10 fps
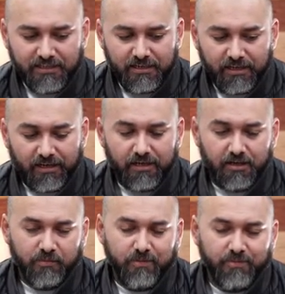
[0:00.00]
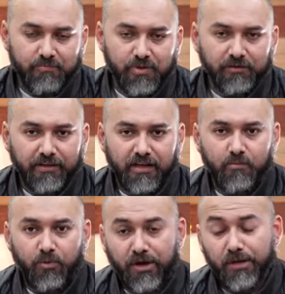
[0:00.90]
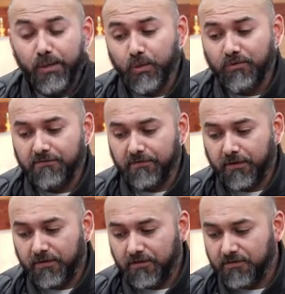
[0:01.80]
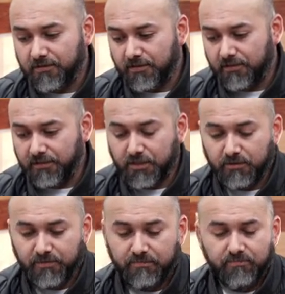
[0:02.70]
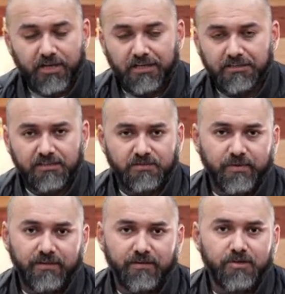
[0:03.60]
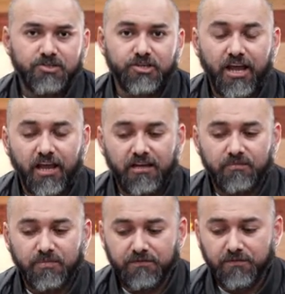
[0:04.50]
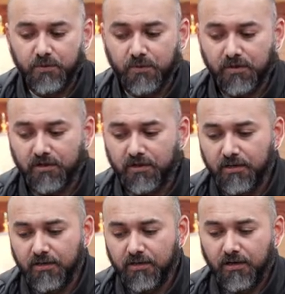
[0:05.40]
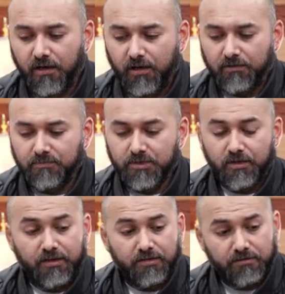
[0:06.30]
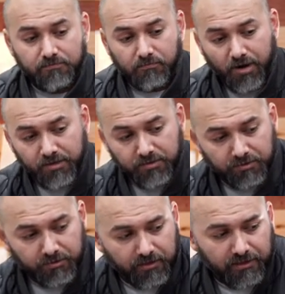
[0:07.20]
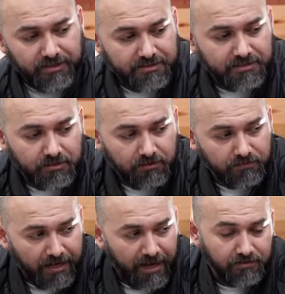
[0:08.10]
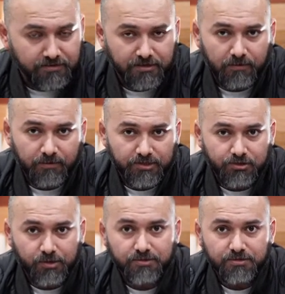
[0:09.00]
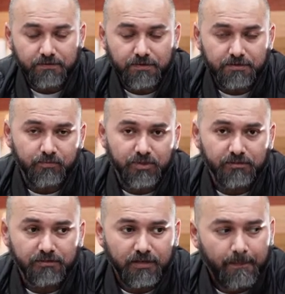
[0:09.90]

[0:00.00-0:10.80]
I'm kind of going to be building a brand new one for her. Uh, it's going to be 10 times better than what she had before. Um, so I'm going to run you through the list of the items that we chose for this build.